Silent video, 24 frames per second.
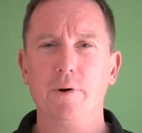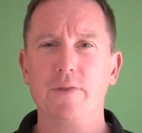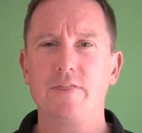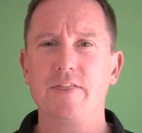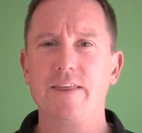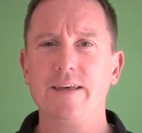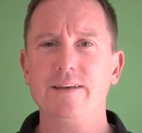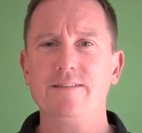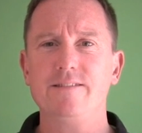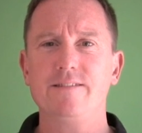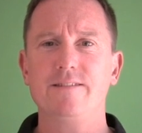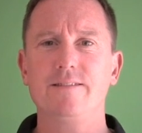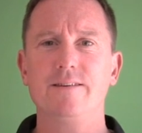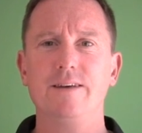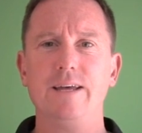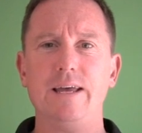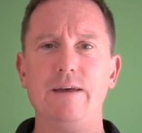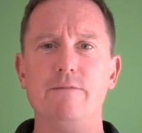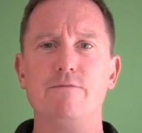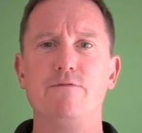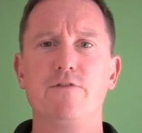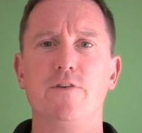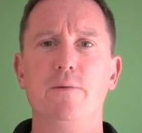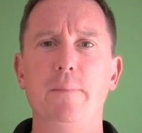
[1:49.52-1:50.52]
But this
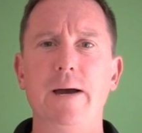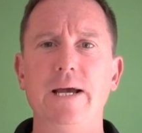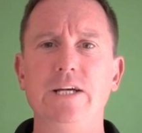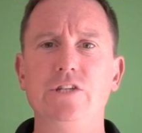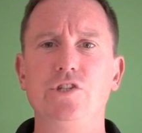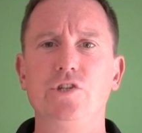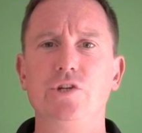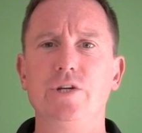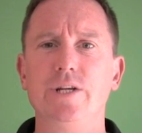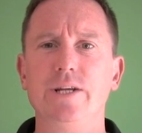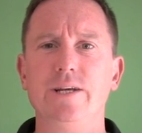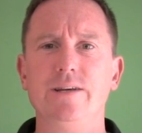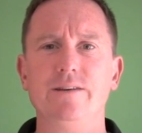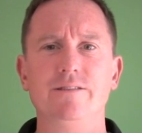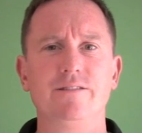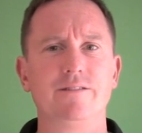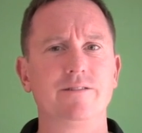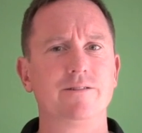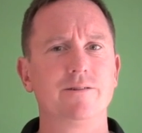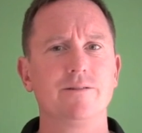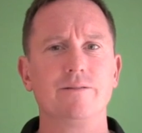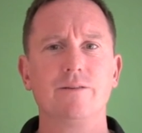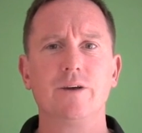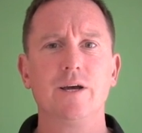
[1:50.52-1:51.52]
information
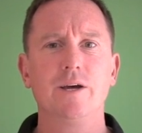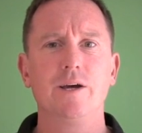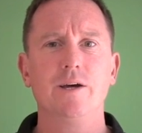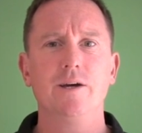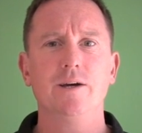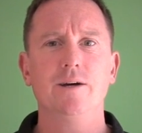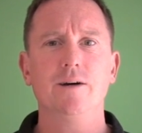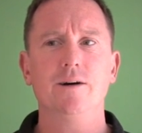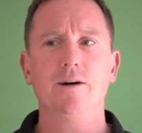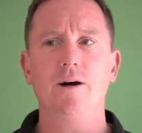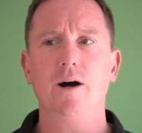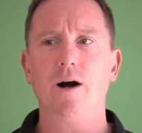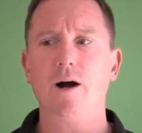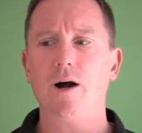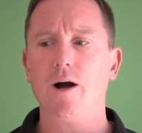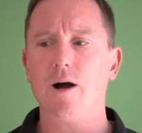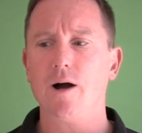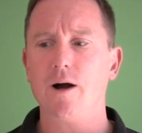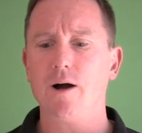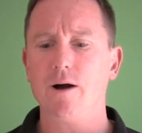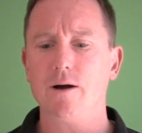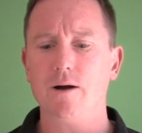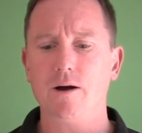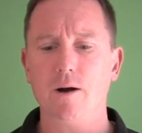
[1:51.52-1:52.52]
is
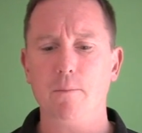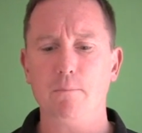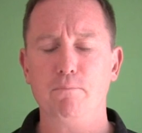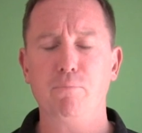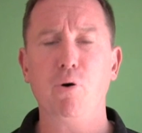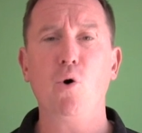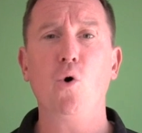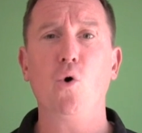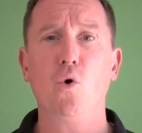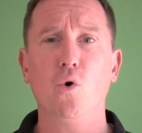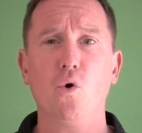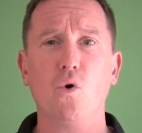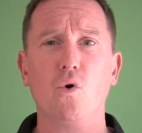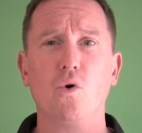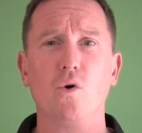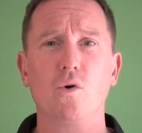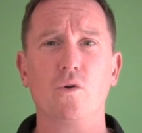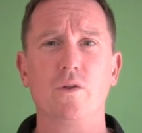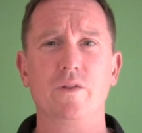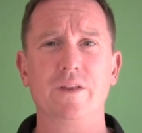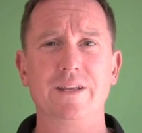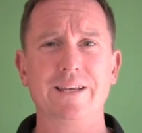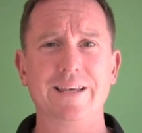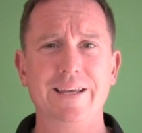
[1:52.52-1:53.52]
poor,
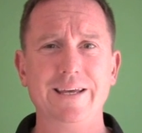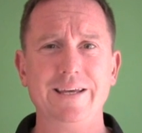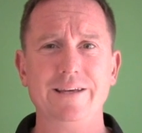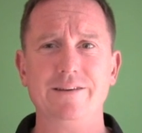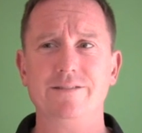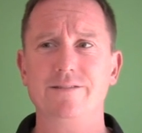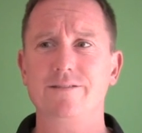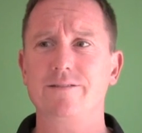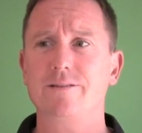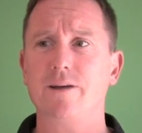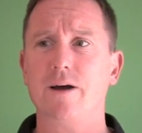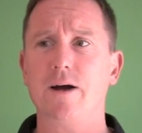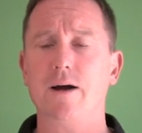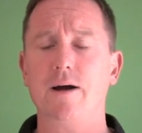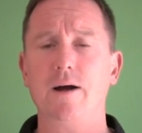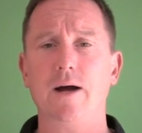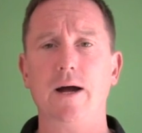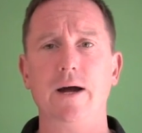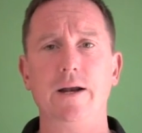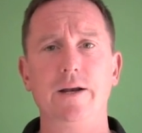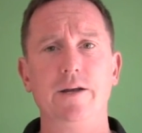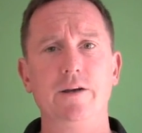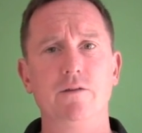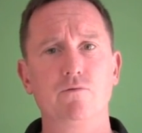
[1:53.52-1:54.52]
the least,
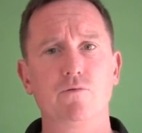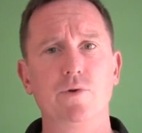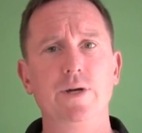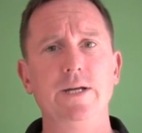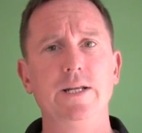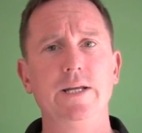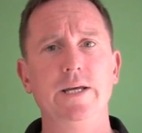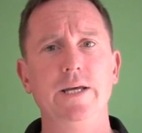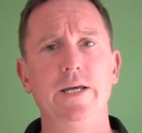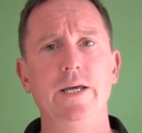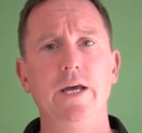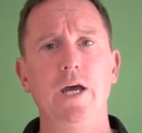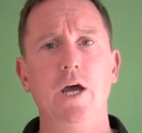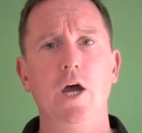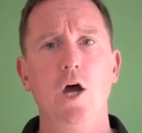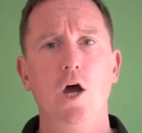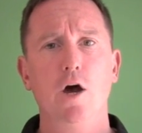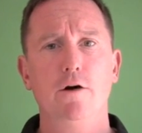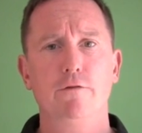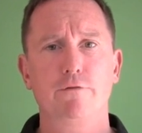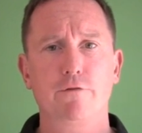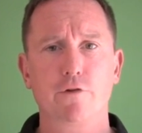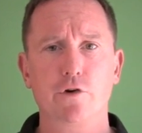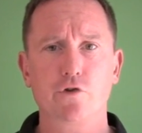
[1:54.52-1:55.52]
and it really
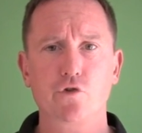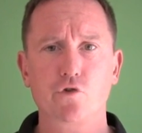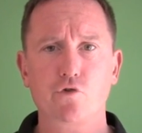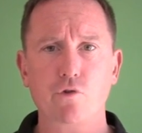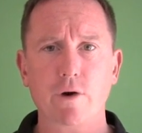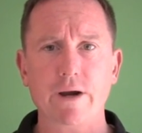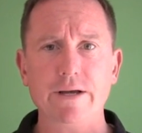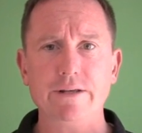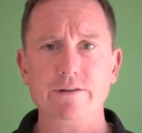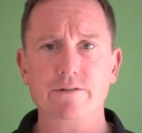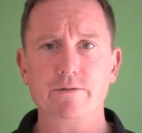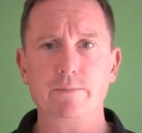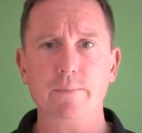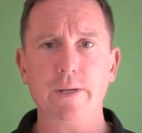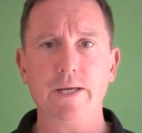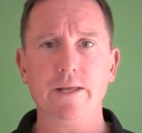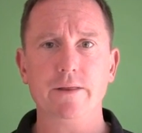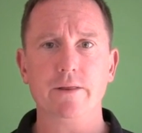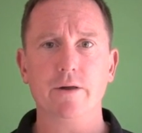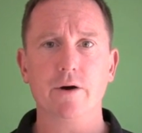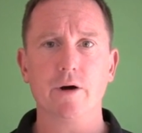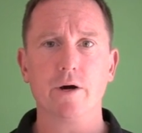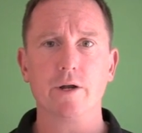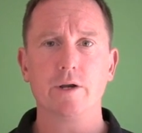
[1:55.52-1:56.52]
frustrates me
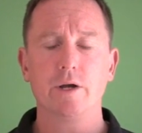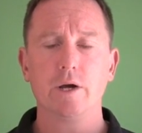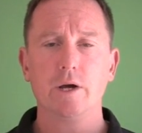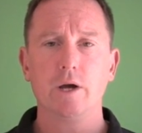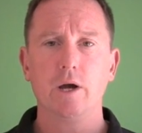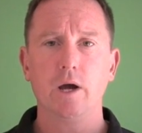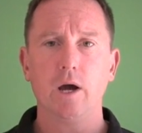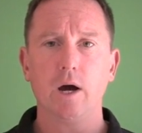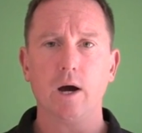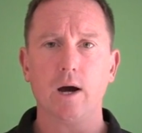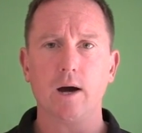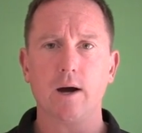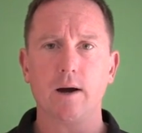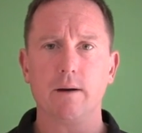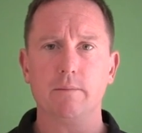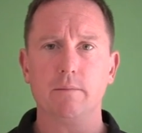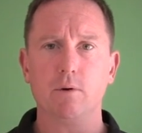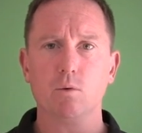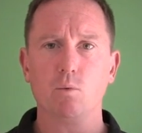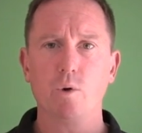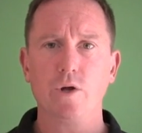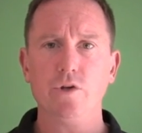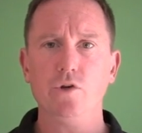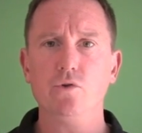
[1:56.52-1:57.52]
that
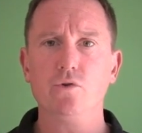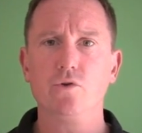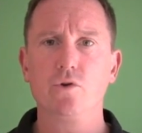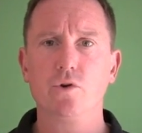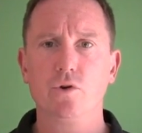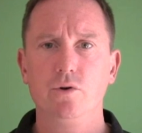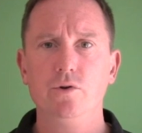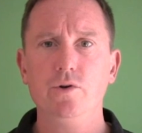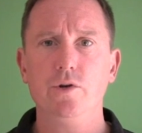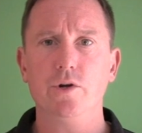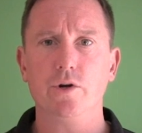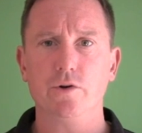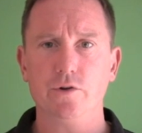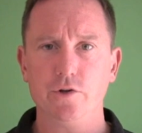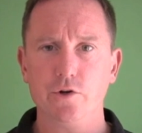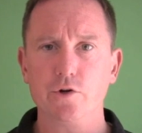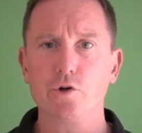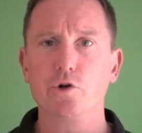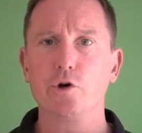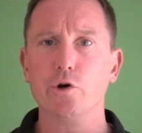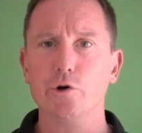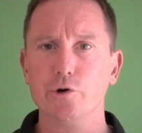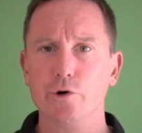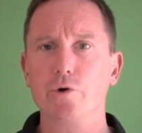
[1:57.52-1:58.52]
when you
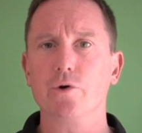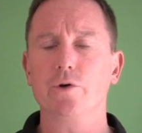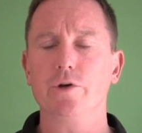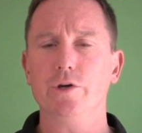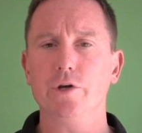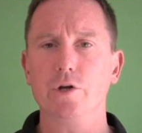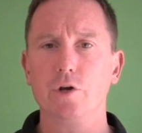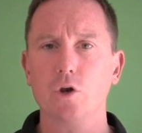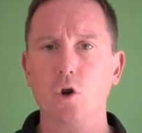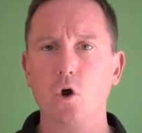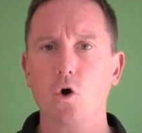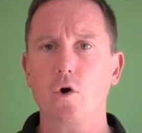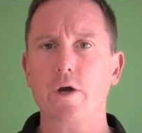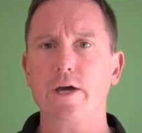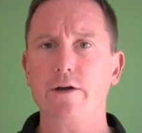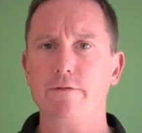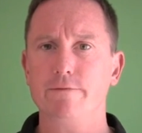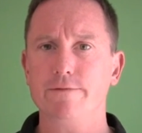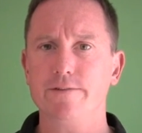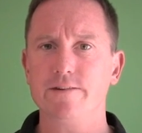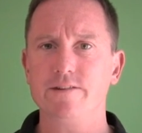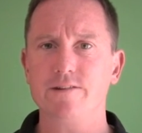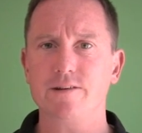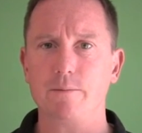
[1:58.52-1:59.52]
Google, you're looking
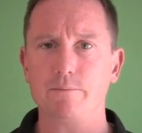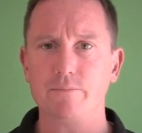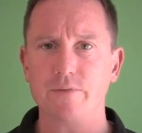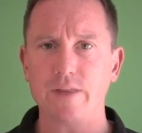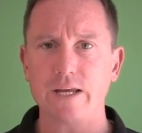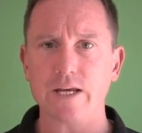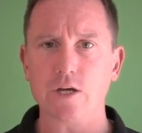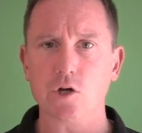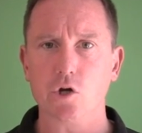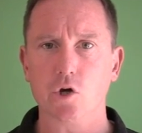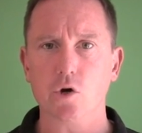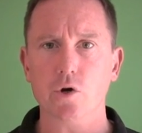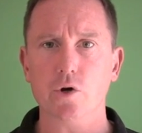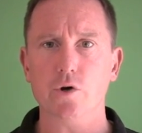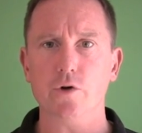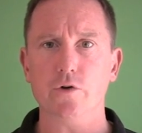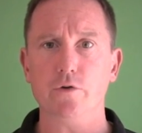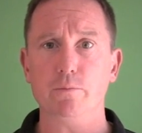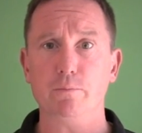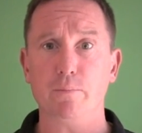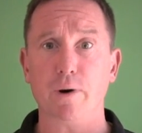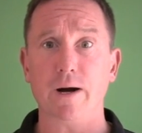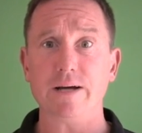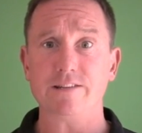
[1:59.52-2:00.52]
for something
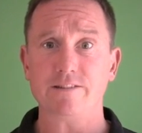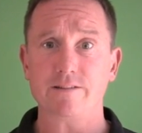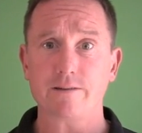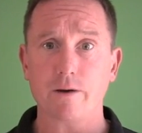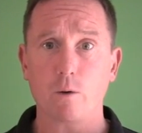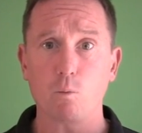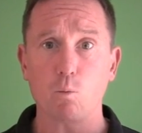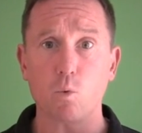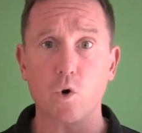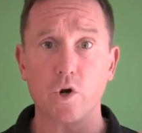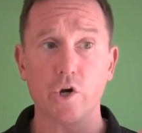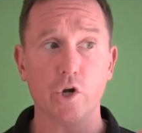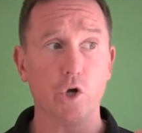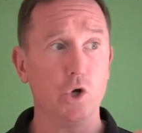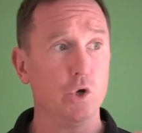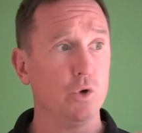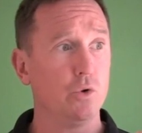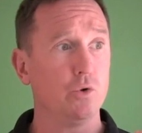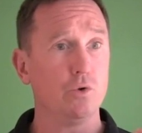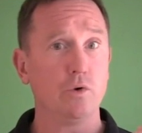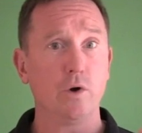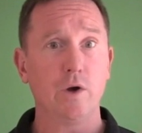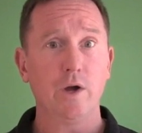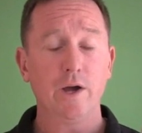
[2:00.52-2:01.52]
good by someone
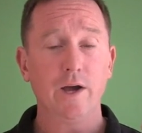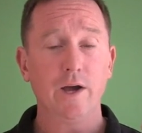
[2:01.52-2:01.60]
who